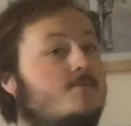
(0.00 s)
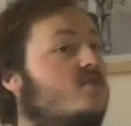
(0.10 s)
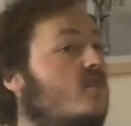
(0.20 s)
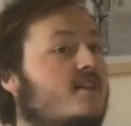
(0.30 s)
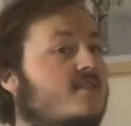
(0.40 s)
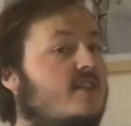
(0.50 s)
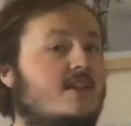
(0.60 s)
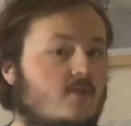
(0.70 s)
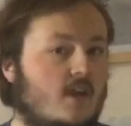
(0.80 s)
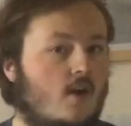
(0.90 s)
decided to
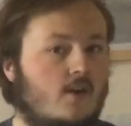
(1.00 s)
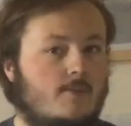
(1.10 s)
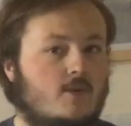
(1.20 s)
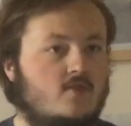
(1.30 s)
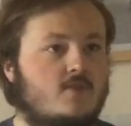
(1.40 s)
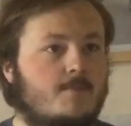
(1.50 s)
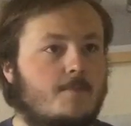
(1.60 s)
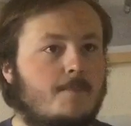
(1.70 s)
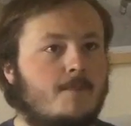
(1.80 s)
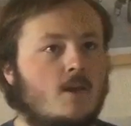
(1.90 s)
settle the argument.
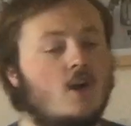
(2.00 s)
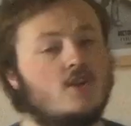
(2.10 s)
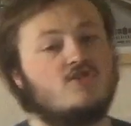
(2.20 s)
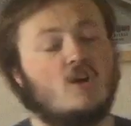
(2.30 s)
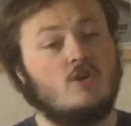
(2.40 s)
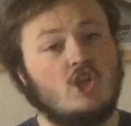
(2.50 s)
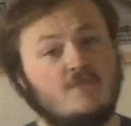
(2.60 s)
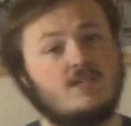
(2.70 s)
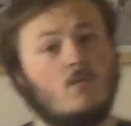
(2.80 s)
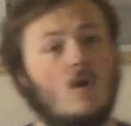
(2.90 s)
So
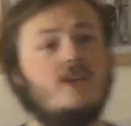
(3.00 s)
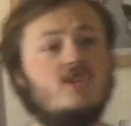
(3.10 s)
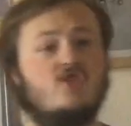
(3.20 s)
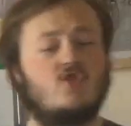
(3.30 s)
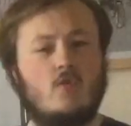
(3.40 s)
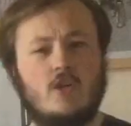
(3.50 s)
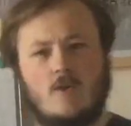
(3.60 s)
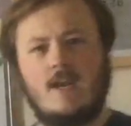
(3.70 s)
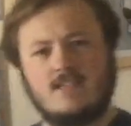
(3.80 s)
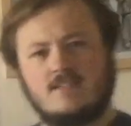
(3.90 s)
using what I just taught you,
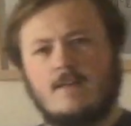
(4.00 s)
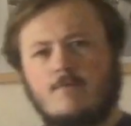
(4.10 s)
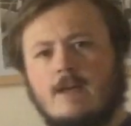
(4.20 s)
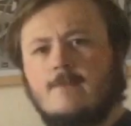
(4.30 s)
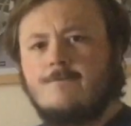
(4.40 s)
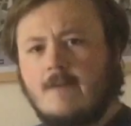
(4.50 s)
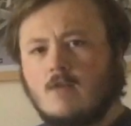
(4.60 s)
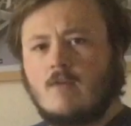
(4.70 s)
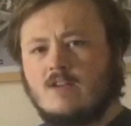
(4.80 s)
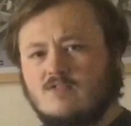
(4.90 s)
let's see if we can
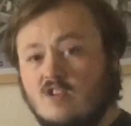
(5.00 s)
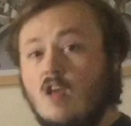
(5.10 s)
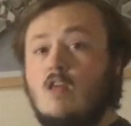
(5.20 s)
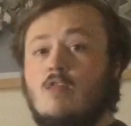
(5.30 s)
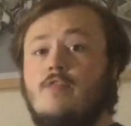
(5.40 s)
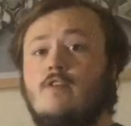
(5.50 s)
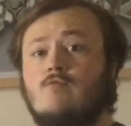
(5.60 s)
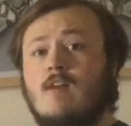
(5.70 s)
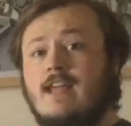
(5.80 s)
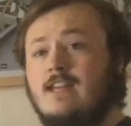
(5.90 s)
figure out the
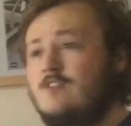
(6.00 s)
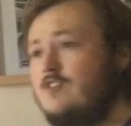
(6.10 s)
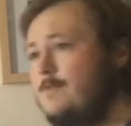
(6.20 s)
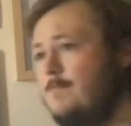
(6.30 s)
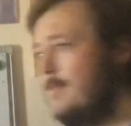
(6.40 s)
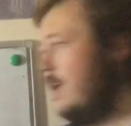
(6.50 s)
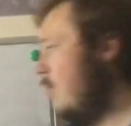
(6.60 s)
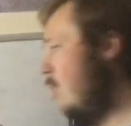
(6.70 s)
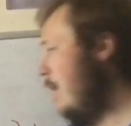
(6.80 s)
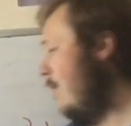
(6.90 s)
range.
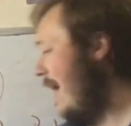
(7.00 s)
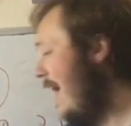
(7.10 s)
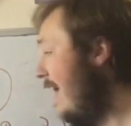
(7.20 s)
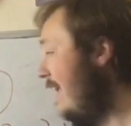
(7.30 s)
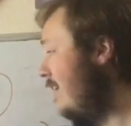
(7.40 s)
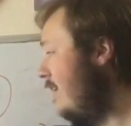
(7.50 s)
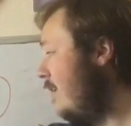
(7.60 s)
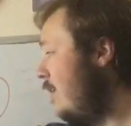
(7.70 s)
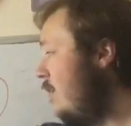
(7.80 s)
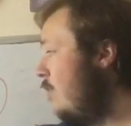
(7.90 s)
Well, A,
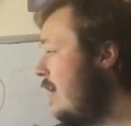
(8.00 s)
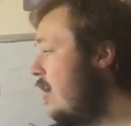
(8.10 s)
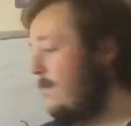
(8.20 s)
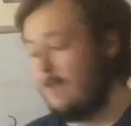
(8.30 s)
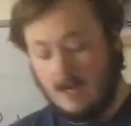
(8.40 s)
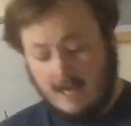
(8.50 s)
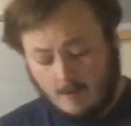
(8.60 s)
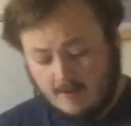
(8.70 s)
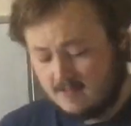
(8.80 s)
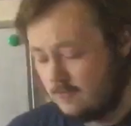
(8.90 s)
we go for the
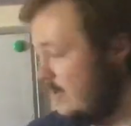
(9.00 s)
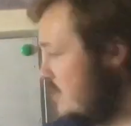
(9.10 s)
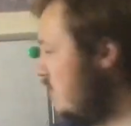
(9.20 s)
lowest, which is